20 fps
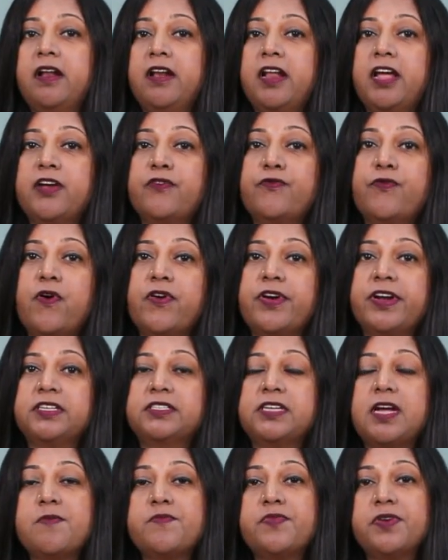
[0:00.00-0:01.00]
Like for
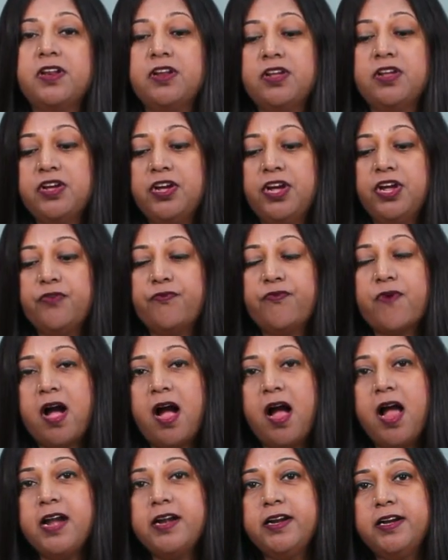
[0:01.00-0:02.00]
example, if
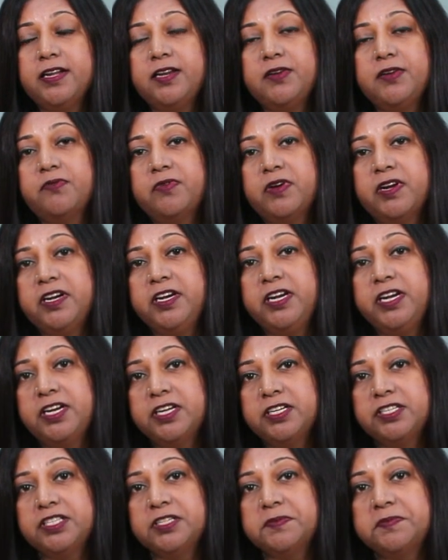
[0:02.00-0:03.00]
I deliver
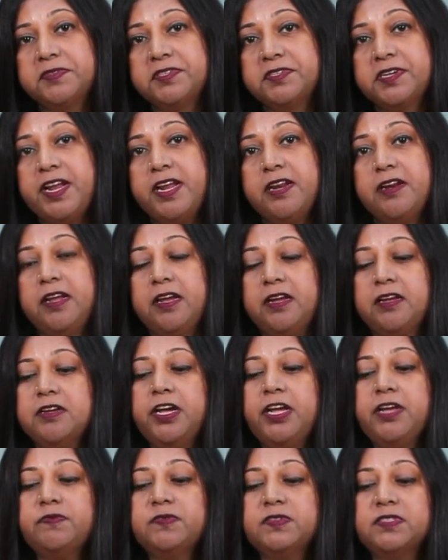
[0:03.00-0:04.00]
leadership training,
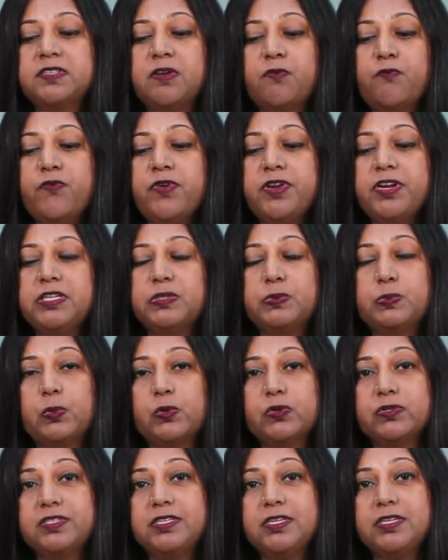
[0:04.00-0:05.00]
if someone is
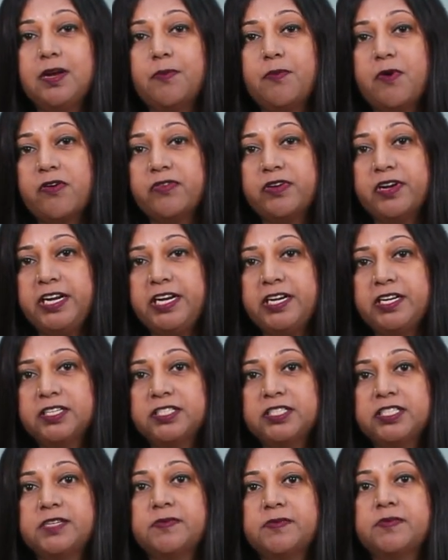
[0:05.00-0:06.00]
posting about
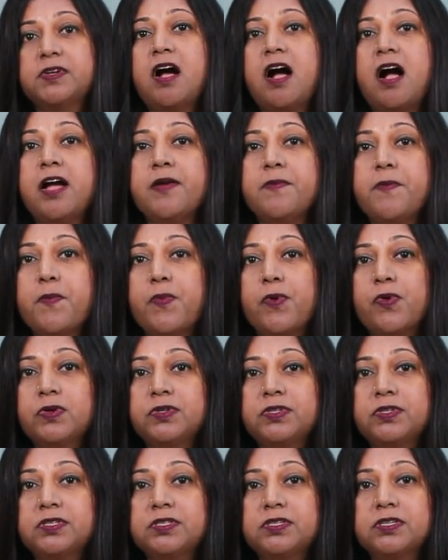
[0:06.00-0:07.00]
leadership, I
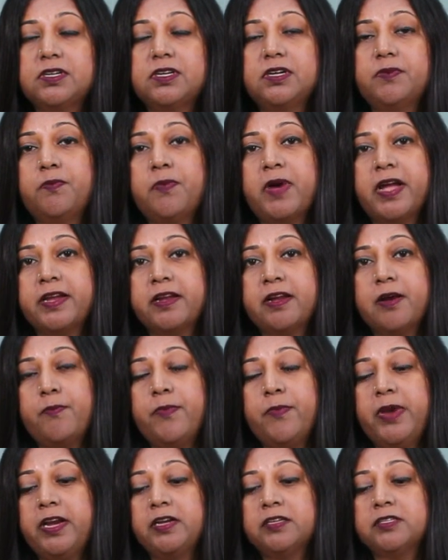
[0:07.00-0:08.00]
post my
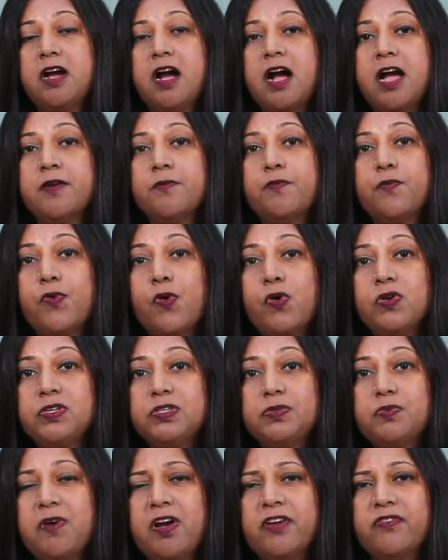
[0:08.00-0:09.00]
comment, I
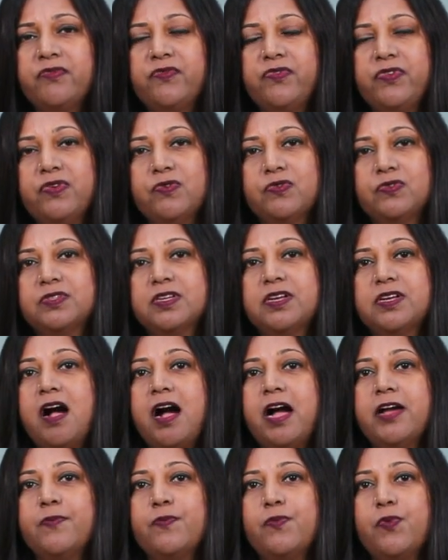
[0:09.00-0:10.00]
post my views,
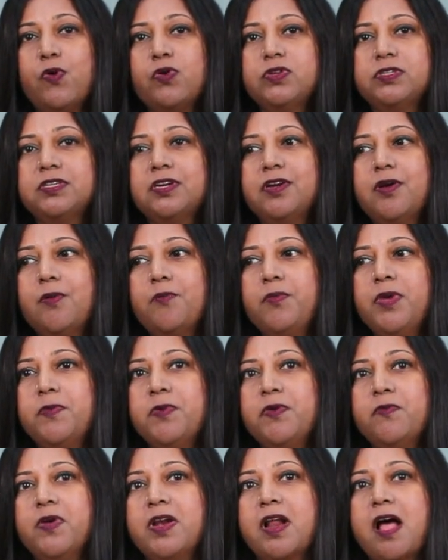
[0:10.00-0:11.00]
I post
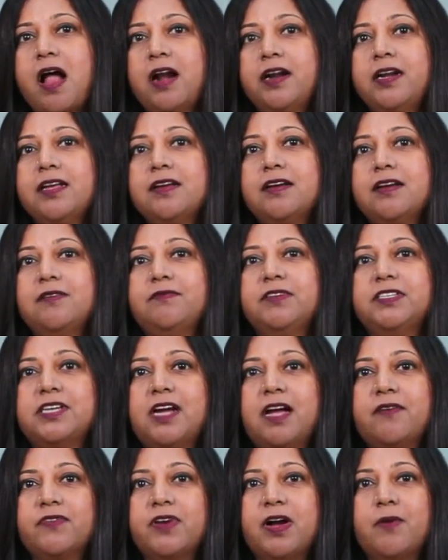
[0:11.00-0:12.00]
maybe one article which
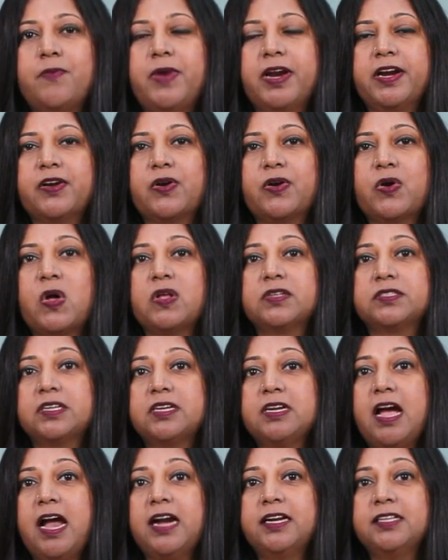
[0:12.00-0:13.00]
I have come across,
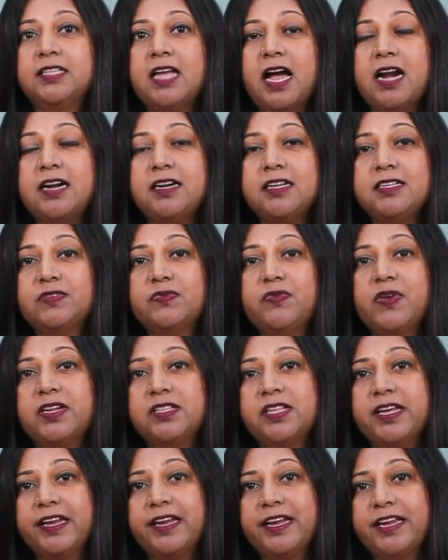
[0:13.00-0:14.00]
and that is
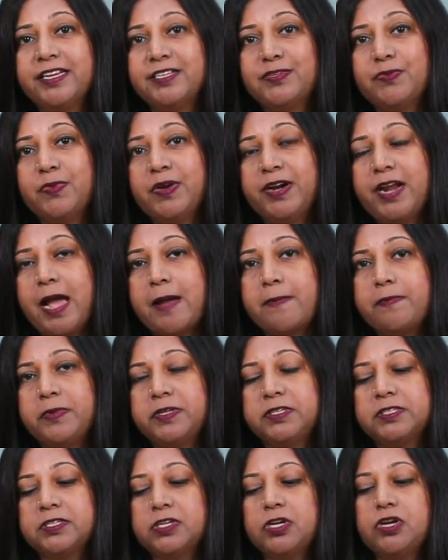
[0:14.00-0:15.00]
where the engagement
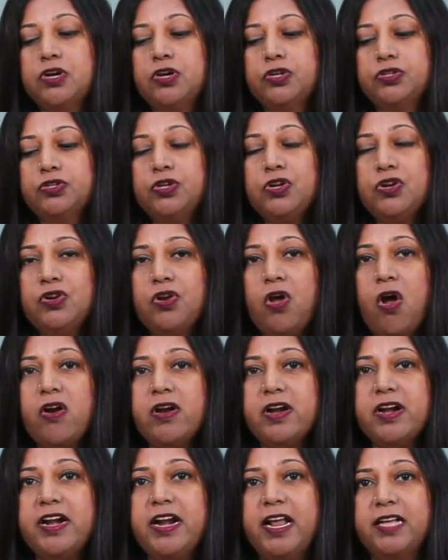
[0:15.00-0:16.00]
happens. So
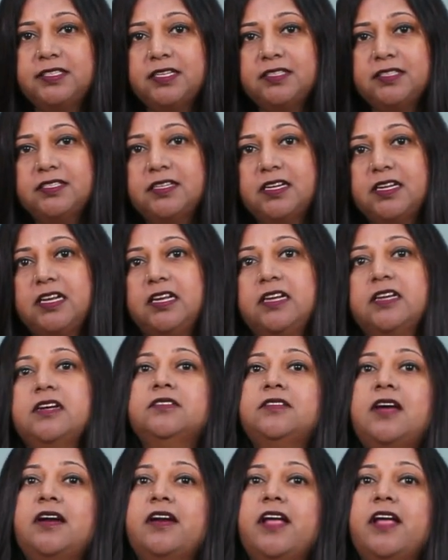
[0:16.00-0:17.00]
not necessary
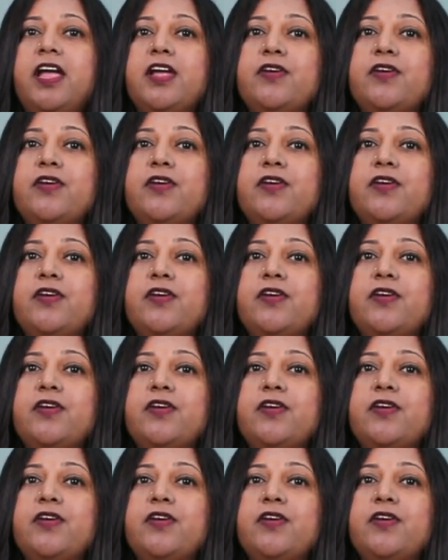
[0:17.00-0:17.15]
that